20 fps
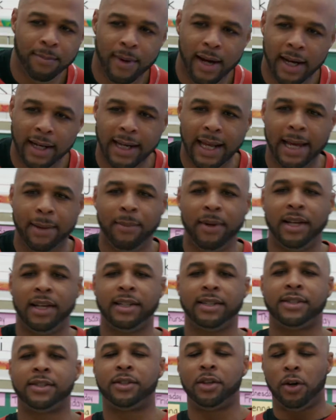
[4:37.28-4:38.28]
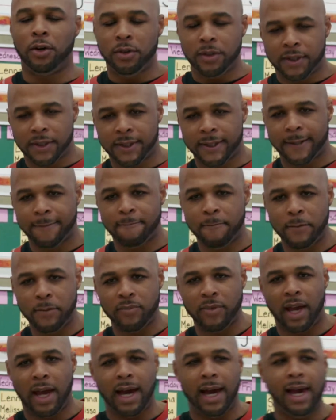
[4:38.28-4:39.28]
My name is Stokes.
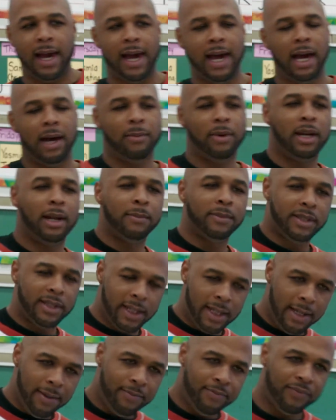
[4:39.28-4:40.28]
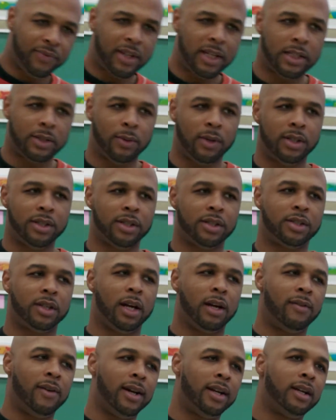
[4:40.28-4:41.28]
I am an MC as well as a
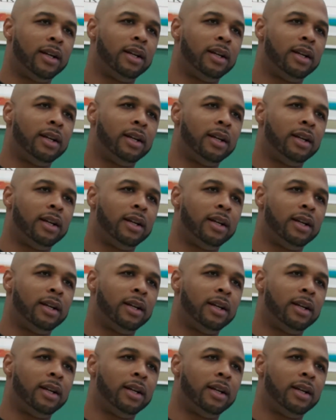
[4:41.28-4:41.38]
songwriter